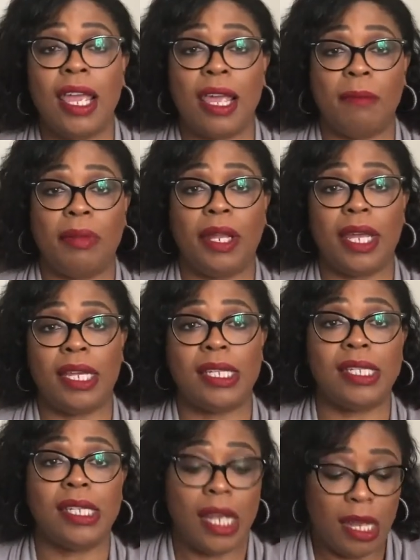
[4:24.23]
in
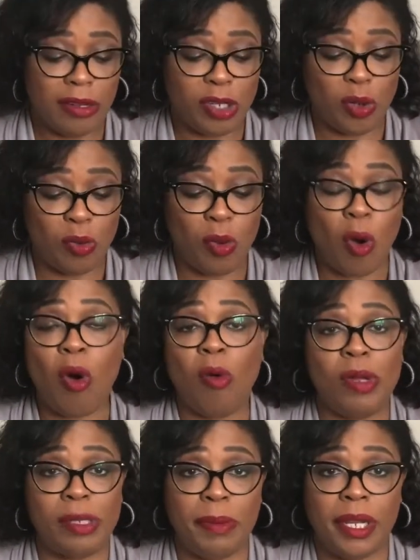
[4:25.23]
place to
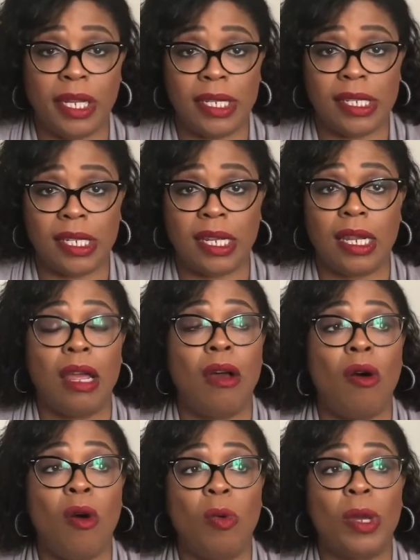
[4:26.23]
always be cleansing,
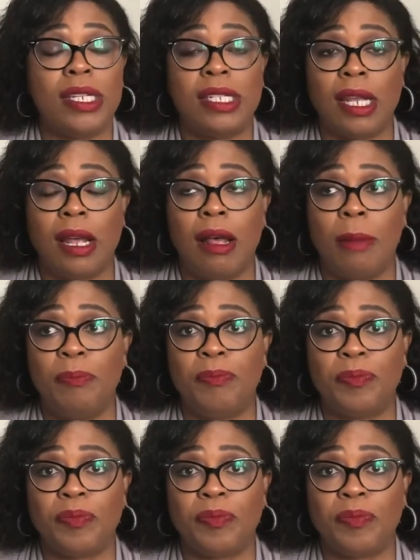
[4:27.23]
always um,